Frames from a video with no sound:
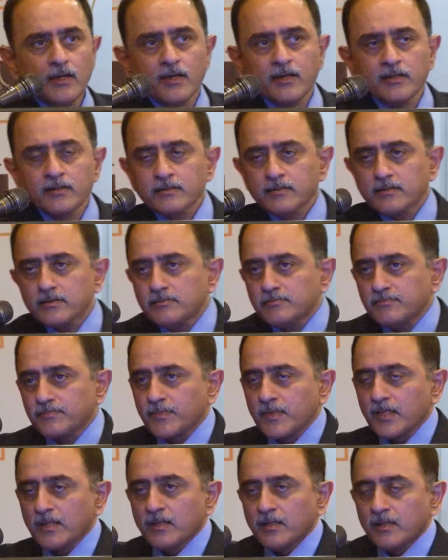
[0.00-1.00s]
And
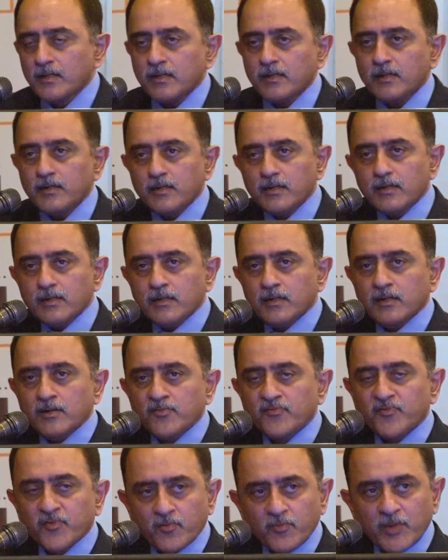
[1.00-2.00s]

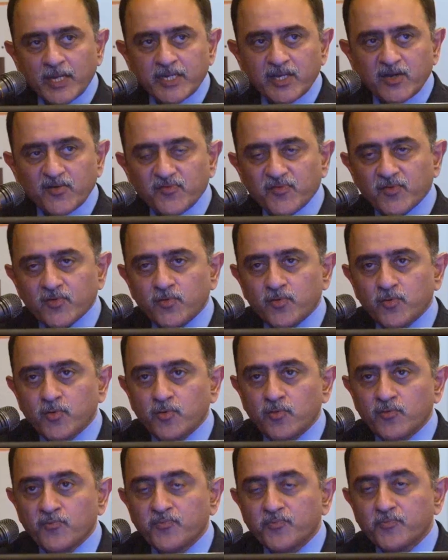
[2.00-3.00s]
for many of you
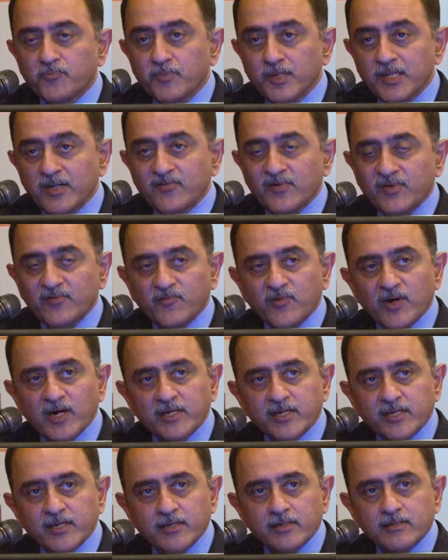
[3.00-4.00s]
who live and
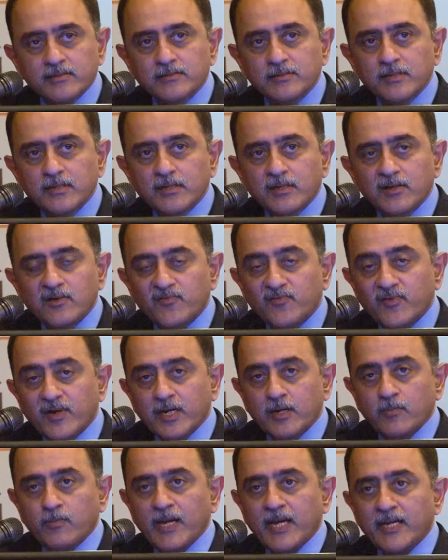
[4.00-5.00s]
work here,
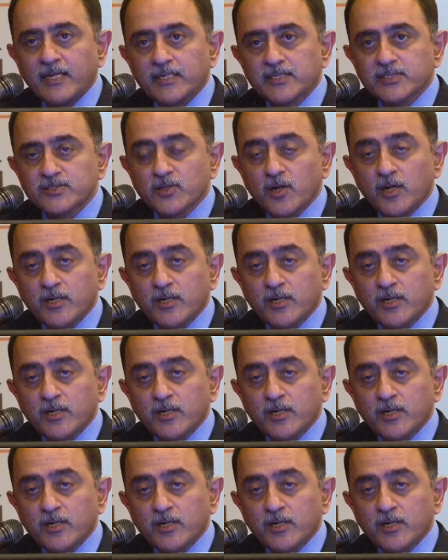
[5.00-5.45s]
Federal Bank is